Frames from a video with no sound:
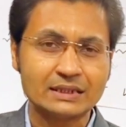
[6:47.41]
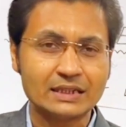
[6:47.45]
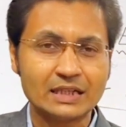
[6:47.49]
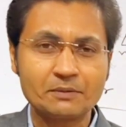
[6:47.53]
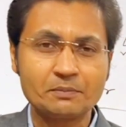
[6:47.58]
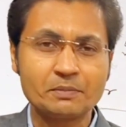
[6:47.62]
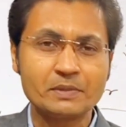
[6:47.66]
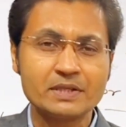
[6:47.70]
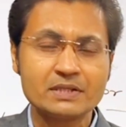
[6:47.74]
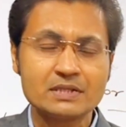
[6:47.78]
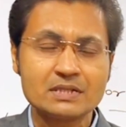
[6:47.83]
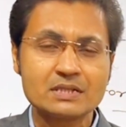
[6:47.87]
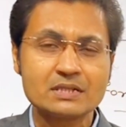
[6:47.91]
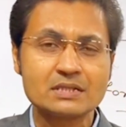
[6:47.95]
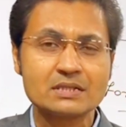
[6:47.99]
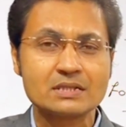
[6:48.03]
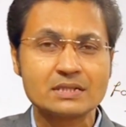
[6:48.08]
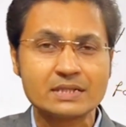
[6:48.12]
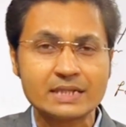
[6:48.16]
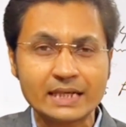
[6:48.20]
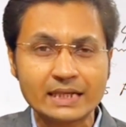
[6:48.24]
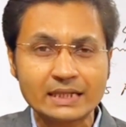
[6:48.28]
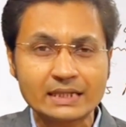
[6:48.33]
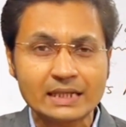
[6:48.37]
That means
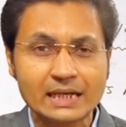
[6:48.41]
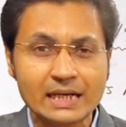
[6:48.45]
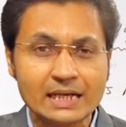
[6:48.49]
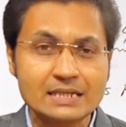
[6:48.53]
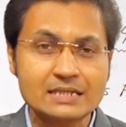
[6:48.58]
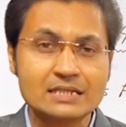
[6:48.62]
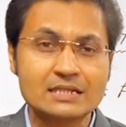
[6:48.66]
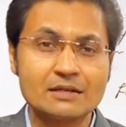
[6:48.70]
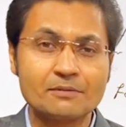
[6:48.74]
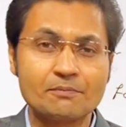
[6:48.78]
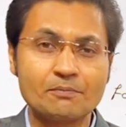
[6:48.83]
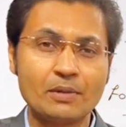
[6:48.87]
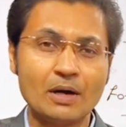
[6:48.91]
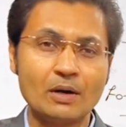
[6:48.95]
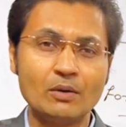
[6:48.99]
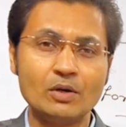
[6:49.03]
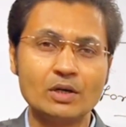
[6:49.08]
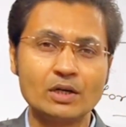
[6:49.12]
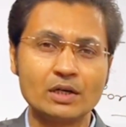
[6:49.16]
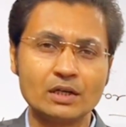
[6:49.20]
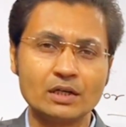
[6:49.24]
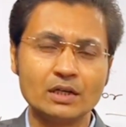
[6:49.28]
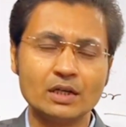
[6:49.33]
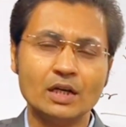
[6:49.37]
state has the
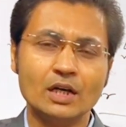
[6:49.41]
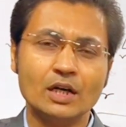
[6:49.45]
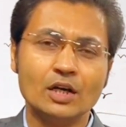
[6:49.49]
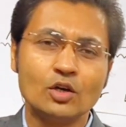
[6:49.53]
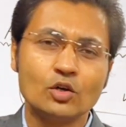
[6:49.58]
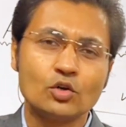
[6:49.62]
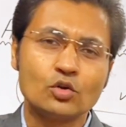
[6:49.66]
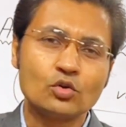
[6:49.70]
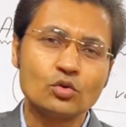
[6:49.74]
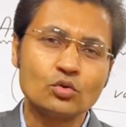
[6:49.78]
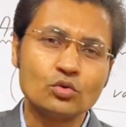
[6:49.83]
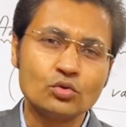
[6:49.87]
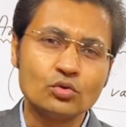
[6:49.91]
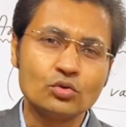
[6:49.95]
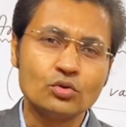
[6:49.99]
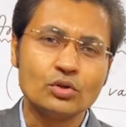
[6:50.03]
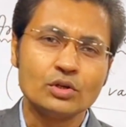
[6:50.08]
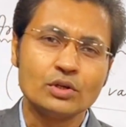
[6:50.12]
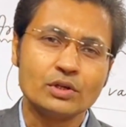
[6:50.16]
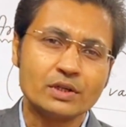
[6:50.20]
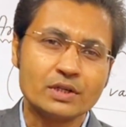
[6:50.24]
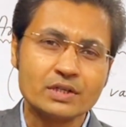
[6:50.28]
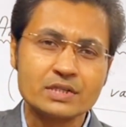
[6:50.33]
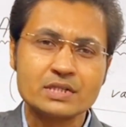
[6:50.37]
power
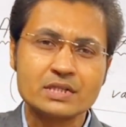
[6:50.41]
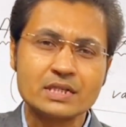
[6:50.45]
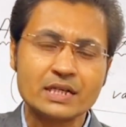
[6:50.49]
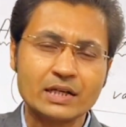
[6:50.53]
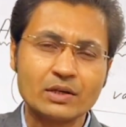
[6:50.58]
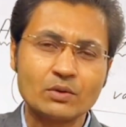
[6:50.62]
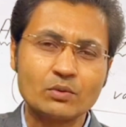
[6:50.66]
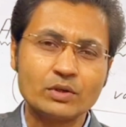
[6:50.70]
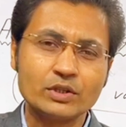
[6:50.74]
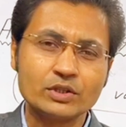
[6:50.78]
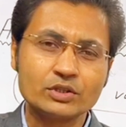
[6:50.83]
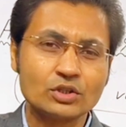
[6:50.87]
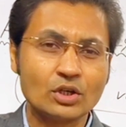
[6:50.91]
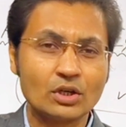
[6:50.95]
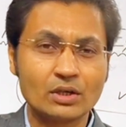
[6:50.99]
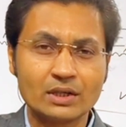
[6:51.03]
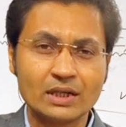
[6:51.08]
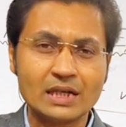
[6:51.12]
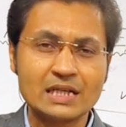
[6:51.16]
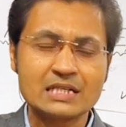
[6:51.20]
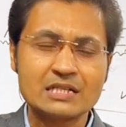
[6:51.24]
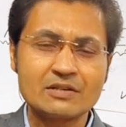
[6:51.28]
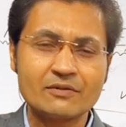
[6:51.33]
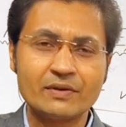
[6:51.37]
to distinguish or
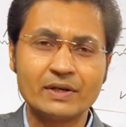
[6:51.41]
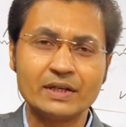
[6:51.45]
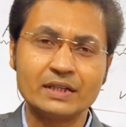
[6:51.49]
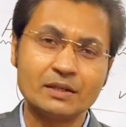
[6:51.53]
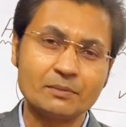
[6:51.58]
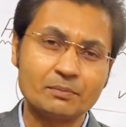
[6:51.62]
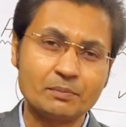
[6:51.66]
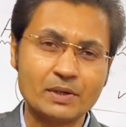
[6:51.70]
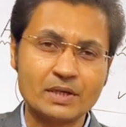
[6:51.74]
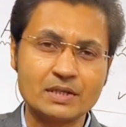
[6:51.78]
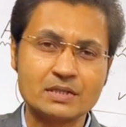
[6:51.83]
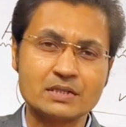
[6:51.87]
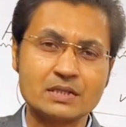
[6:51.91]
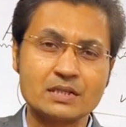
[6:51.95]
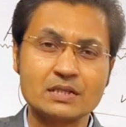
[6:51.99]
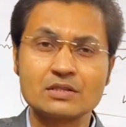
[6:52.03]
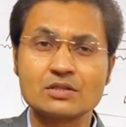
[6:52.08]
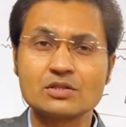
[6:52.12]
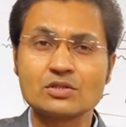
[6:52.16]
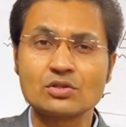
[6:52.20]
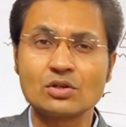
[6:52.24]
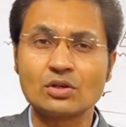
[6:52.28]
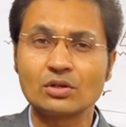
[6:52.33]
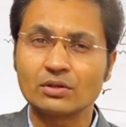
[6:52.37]
classify the
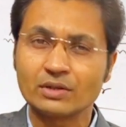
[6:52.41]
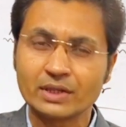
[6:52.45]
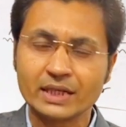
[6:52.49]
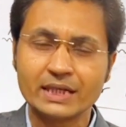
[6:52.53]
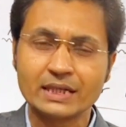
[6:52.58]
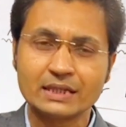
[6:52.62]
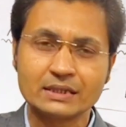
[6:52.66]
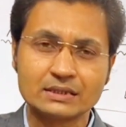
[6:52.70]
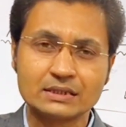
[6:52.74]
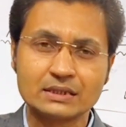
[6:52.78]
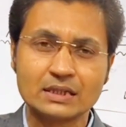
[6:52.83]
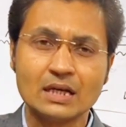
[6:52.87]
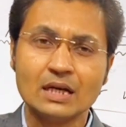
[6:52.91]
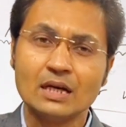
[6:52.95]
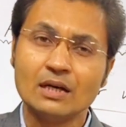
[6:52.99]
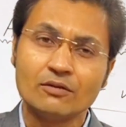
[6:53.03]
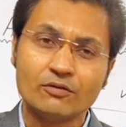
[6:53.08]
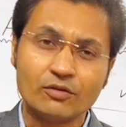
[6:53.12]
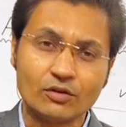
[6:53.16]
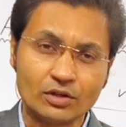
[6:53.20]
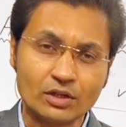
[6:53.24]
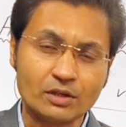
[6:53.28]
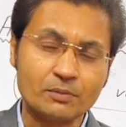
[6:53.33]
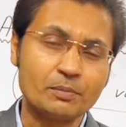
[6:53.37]
persons or things
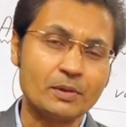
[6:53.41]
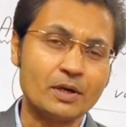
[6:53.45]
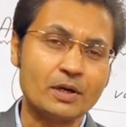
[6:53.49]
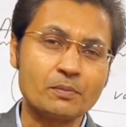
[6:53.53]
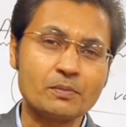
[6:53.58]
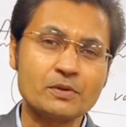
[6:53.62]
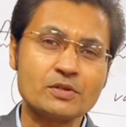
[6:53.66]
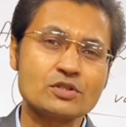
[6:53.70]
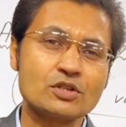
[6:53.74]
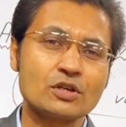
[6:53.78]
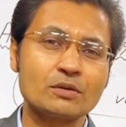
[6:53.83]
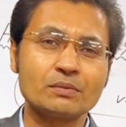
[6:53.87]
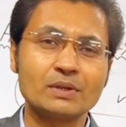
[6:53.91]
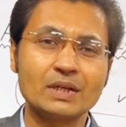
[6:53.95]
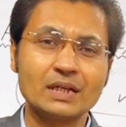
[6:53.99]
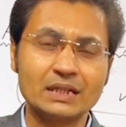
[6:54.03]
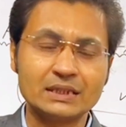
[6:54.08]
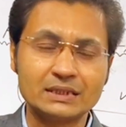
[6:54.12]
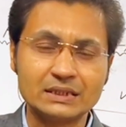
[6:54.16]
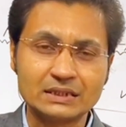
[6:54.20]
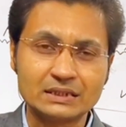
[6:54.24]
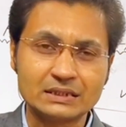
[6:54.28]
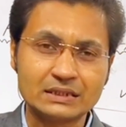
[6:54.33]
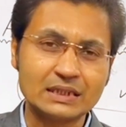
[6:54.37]
for the purpose of the
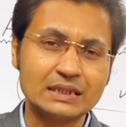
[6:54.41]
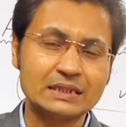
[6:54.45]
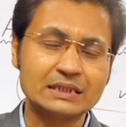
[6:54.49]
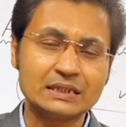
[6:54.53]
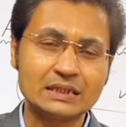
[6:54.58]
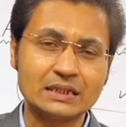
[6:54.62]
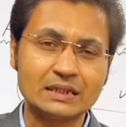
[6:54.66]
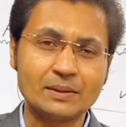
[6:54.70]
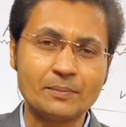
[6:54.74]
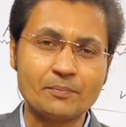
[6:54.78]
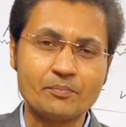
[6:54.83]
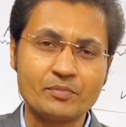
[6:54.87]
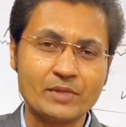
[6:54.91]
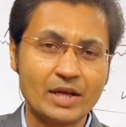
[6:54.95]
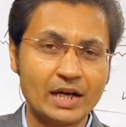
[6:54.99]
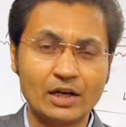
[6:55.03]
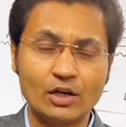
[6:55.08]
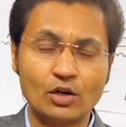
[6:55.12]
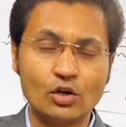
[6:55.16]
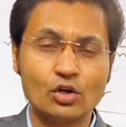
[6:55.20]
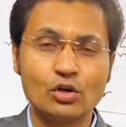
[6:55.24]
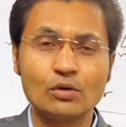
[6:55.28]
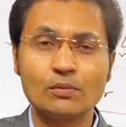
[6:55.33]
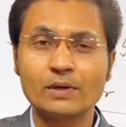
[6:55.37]
legislation,
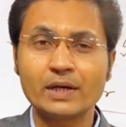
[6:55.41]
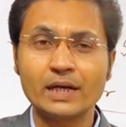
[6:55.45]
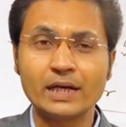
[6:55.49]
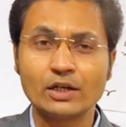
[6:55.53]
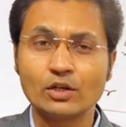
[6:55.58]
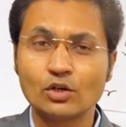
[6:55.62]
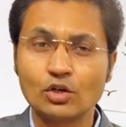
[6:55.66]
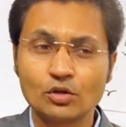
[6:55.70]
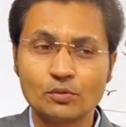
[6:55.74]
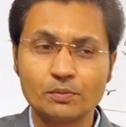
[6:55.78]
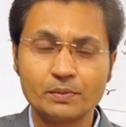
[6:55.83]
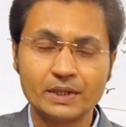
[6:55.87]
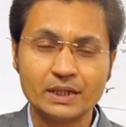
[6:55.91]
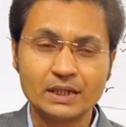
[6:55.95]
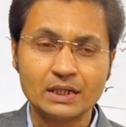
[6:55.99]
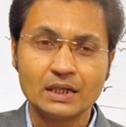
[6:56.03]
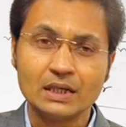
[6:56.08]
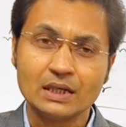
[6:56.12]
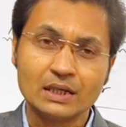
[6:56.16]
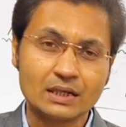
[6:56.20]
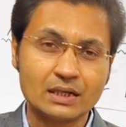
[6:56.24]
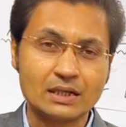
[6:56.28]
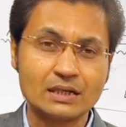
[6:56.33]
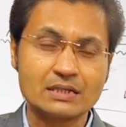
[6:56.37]
and law cannot be
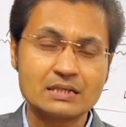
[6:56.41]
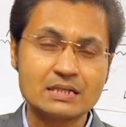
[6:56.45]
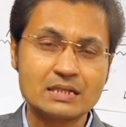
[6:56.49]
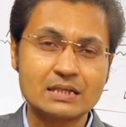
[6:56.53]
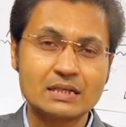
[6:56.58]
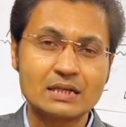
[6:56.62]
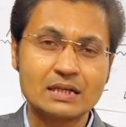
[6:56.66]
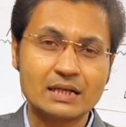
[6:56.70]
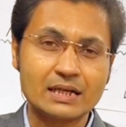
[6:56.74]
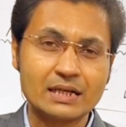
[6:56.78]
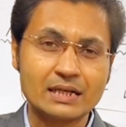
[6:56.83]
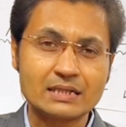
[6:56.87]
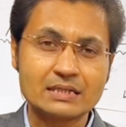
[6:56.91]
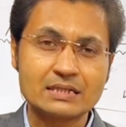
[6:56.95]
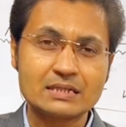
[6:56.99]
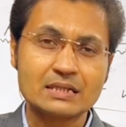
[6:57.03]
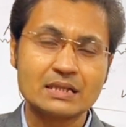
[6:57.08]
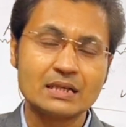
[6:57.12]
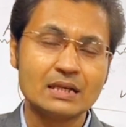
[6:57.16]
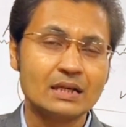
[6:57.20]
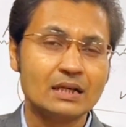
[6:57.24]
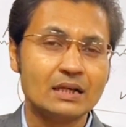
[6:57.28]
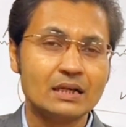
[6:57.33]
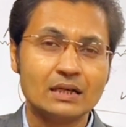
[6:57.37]
considered
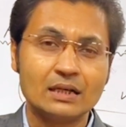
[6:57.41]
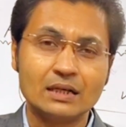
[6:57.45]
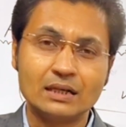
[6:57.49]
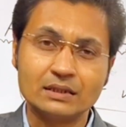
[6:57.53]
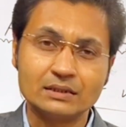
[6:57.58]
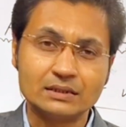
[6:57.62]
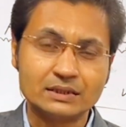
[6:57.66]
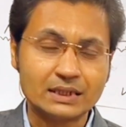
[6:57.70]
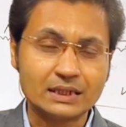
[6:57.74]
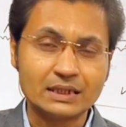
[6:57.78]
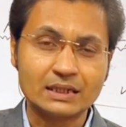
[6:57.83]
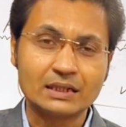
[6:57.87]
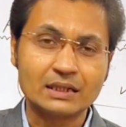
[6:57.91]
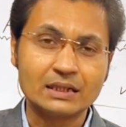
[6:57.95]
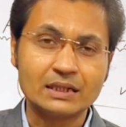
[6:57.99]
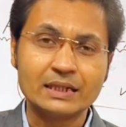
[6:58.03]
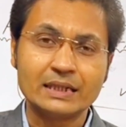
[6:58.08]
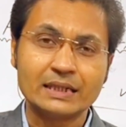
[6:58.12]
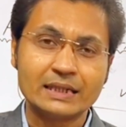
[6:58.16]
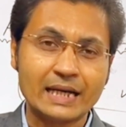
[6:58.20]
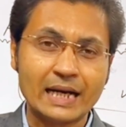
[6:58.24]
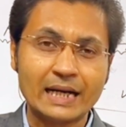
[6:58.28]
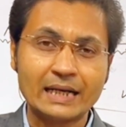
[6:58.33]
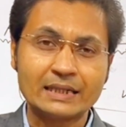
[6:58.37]
as general
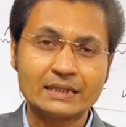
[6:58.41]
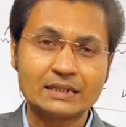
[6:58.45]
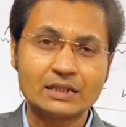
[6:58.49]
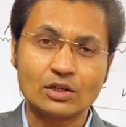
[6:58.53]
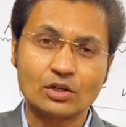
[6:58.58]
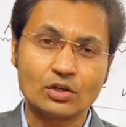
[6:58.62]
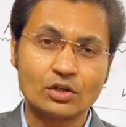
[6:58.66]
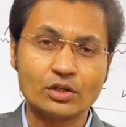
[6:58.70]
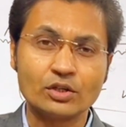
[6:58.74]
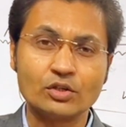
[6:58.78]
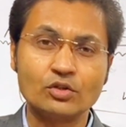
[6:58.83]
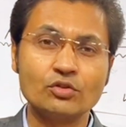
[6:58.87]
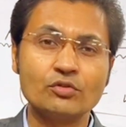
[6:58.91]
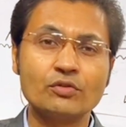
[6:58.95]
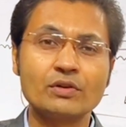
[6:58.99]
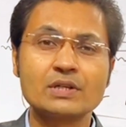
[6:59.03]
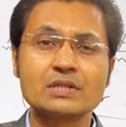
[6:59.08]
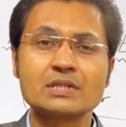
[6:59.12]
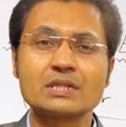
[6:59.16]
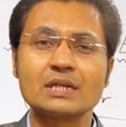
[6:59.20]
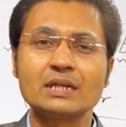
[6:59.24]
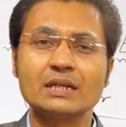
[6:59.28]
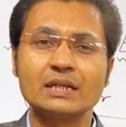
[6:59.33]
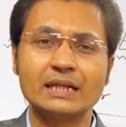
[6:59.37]
in character or
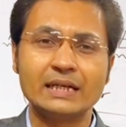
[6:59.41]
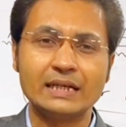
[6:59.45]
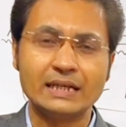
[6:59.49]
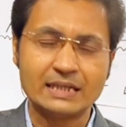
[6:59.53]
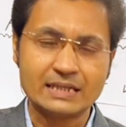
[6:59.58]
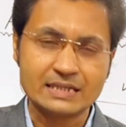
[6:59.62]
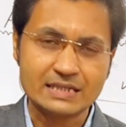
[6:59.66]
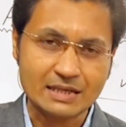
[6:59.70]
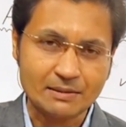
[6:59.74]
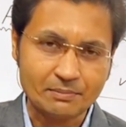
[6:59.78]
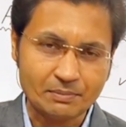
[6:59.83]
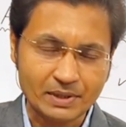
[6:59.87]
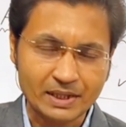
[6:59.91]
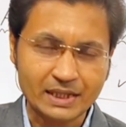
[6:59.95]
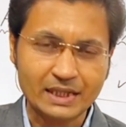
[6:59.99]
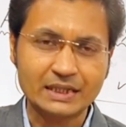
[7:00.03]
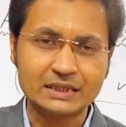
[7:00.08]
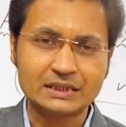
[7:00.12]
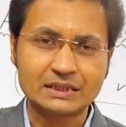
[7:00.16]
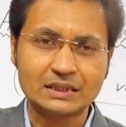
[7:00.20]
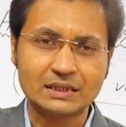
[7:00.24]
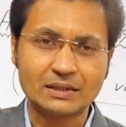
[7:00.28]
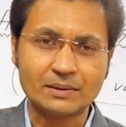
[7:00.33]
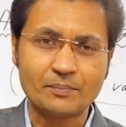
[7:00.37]
universal in its
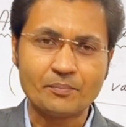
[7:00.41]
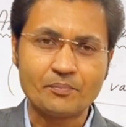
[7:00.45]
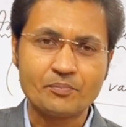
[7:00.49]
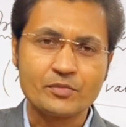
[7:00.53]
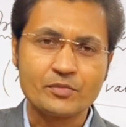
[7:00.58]
application.